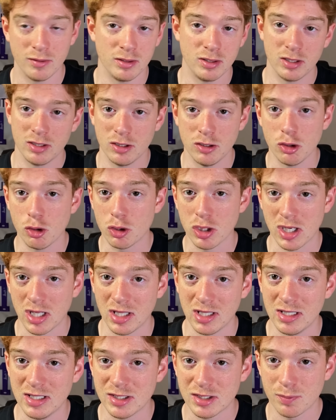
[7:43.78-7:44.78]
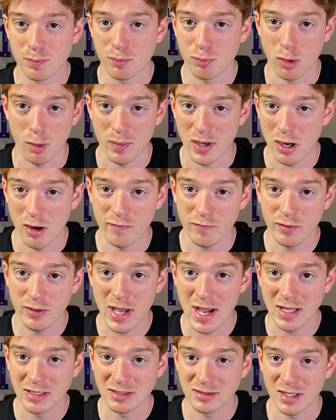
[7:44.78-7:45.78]
you can at least prepare for
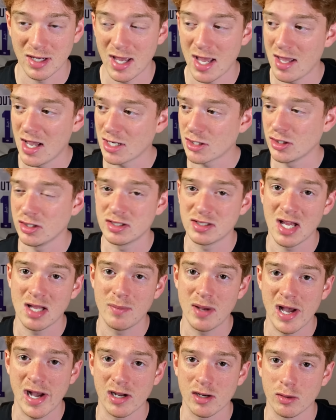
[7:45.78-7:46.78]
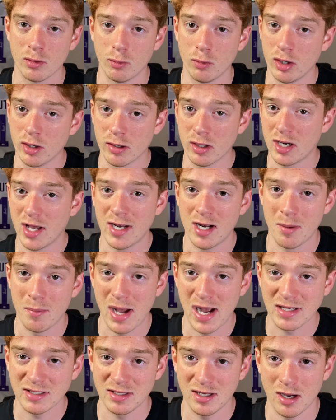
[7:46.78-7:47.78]
that and say, hey, actually stay back. We're going to end up
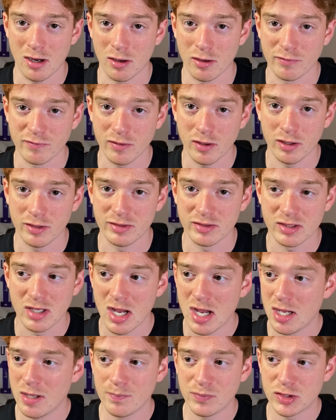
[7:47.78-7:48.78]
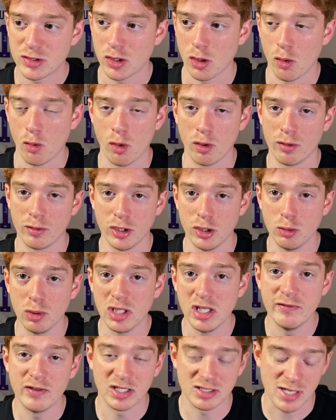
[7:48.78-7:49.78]
maxing out our funds, so you
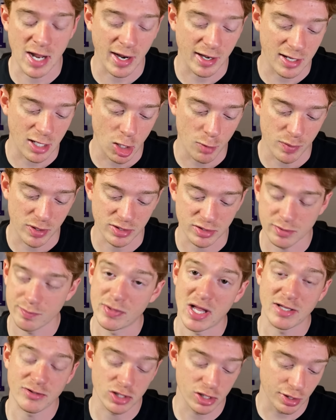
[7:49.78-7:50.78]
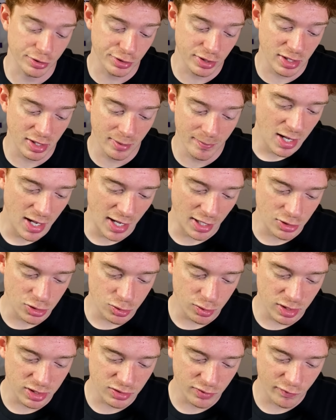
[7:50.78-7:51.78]
leaving is not going to help us. That's a good thing.
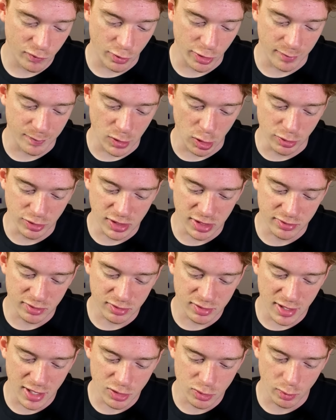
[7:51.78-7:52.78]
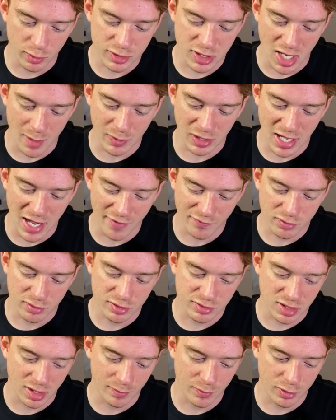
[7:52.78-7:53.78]
Entries for the postseason schedule, which happen after
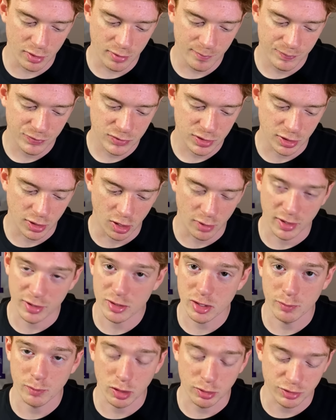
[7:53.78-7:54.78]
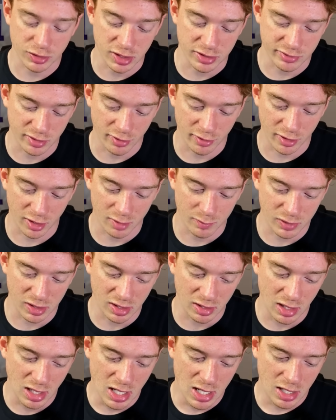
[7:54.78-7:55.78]
December, you know, into the postseason, are going to
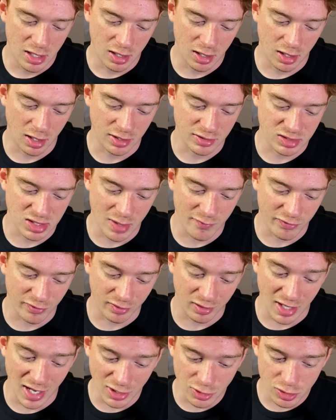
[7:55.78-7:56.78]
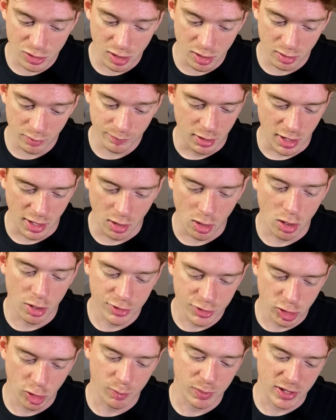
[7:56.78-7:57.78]
be stamped for the next year. And
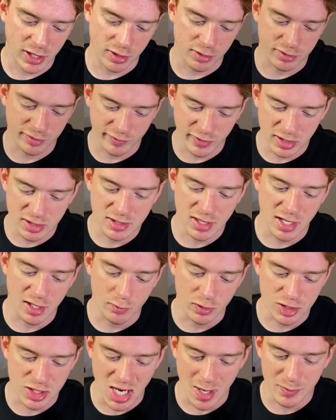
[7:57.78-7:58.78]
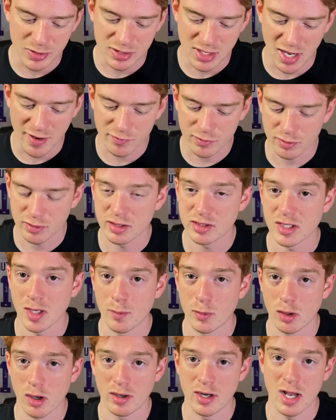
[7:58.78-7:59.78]
also players' vitae, which happens after
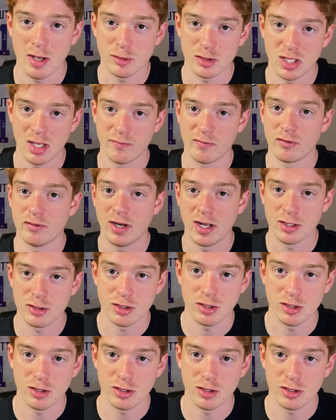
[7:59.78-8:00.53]
December, are now stamped for the next